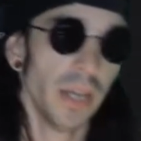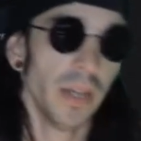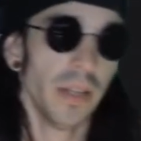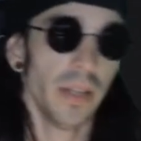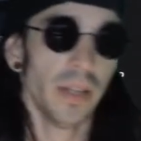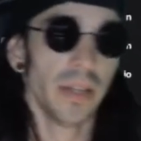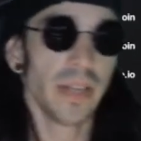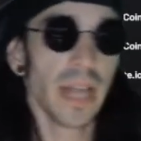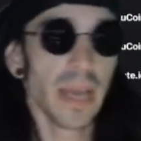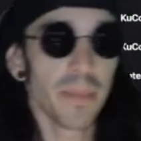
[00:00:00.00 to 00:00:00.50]

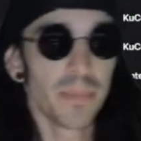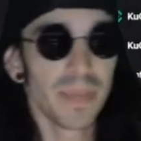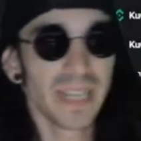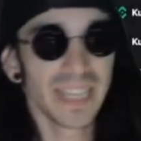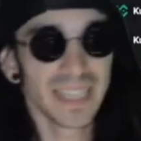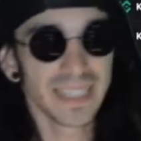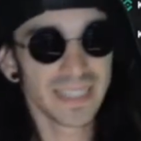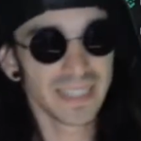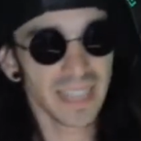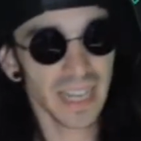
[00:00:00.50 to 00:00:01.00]
that
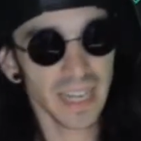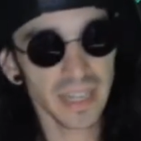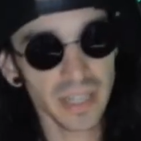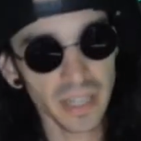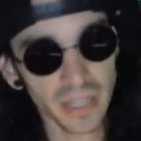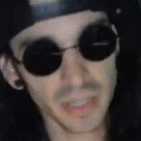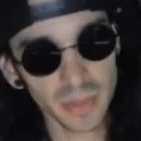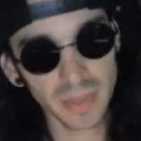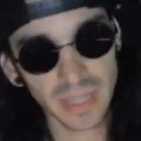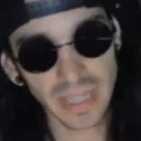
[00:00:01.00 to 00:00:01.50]
being said,
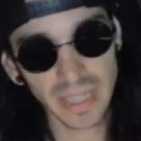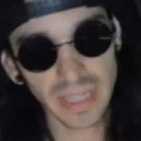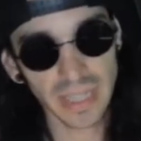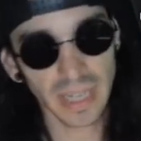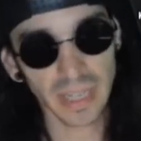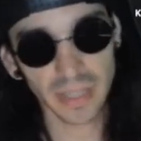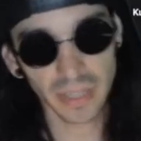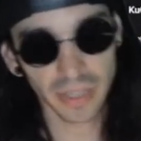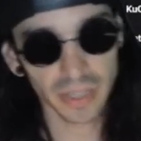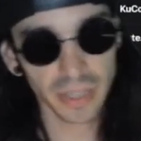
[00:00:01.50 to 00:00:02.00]
you can get it
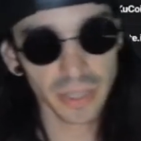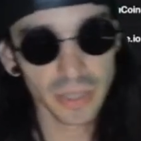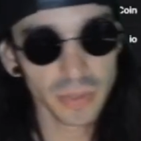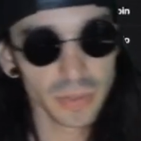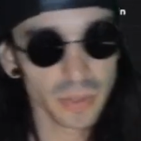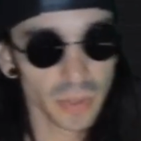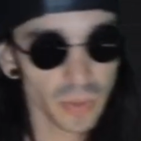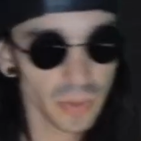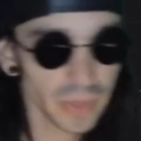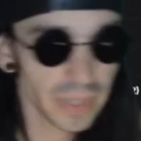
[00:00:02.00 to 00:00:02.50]
on
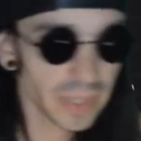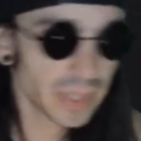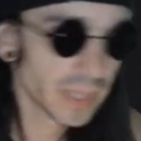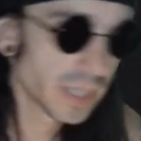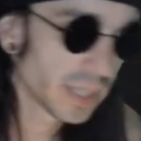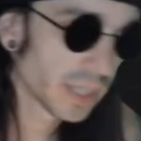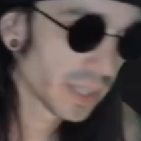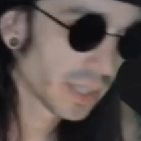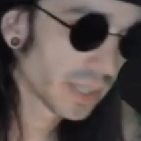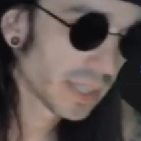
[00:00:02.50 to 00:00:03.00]
KuCoin,
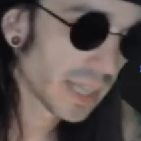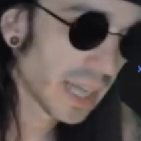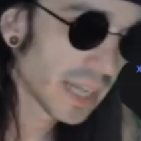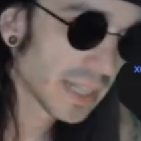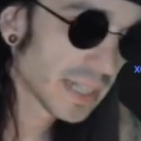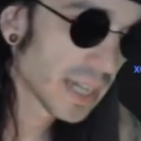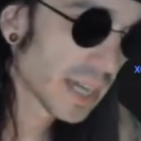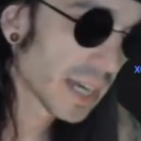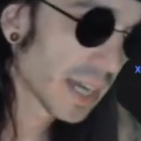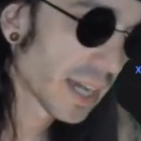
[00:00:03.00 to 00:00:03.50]

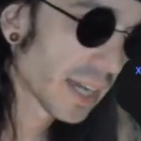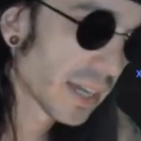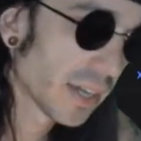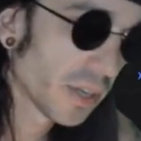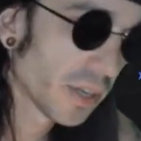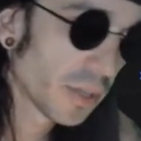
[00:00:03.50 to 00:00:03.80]
Gate.io,